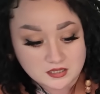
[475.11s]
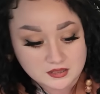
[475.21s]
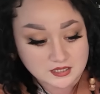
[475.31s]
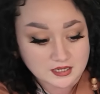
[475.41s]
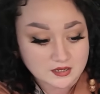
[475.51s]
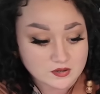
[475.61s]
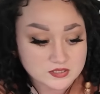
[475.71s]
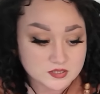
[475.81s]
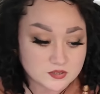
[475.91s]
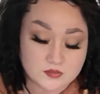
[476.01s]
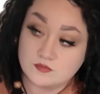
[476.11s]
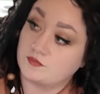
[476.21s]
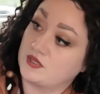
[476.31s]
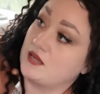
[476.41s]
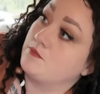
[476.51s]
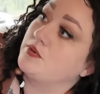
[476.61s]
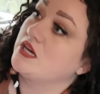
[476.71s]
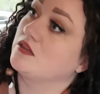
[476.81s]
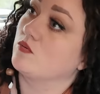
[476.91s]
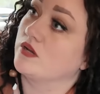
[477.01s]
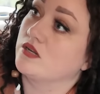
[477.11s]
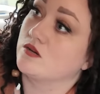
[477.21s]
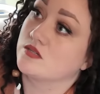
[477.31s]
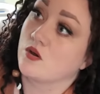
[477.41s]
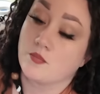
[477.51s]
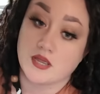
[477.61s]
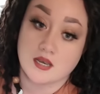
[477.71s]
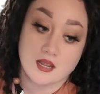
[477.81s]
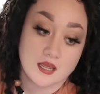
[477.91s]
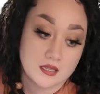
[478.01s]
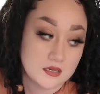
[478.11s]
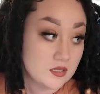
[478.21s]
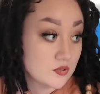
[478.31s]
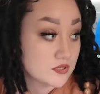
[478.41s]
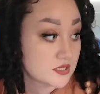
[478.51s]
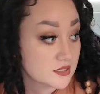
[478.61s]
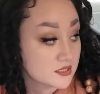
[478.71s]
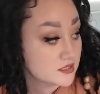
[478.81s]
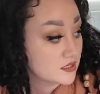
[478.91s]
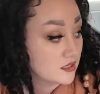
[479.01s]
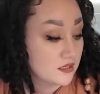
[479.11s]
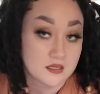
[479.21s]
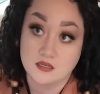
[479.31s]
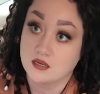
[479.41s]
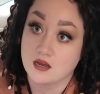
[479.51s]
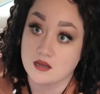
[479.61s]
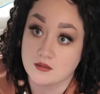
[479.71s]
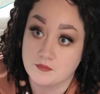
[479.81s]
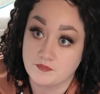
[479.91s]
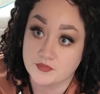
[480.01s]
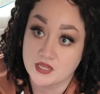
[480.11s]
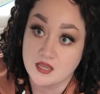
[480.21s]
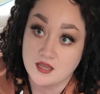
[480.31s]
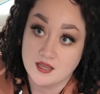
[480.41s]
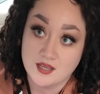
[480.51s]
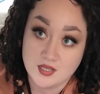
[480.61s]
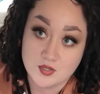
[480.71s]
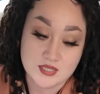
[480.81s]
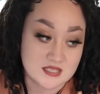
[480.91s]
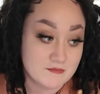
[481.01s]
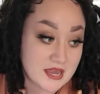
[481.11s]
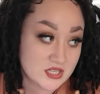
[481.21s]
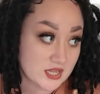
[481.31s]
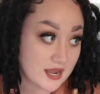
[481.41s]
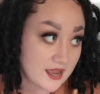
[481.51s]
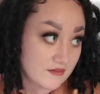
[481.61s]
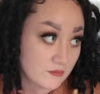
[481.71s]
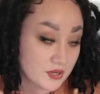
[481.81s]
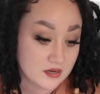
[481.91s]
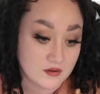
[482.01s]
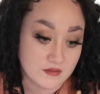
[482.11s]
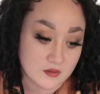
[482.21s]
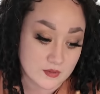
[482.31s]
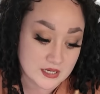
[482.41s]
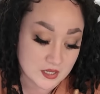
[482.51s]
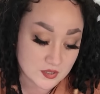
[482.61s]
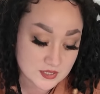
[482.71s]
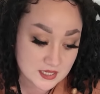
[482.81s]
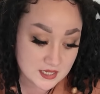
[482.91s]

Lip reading: then I also can peek the windows open and use this mesh that I have and put it over the windows.